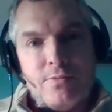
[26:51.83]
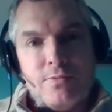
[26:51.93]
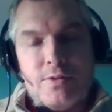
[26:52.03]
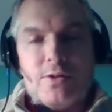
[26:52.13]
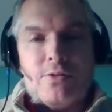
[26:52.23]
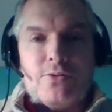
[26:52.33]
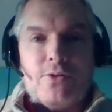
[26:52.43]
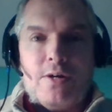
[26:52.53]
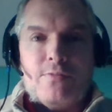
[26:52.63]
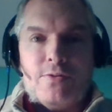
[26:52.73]
which also
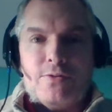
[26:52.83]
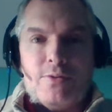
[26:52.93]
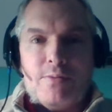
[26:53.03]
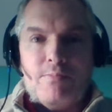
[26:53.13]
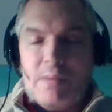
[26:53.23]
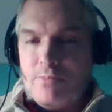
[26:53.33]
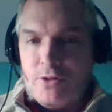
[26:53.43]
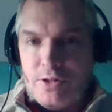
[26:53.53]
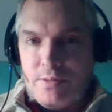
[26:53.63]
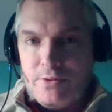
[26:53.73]
offers
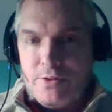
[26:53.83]
memberships.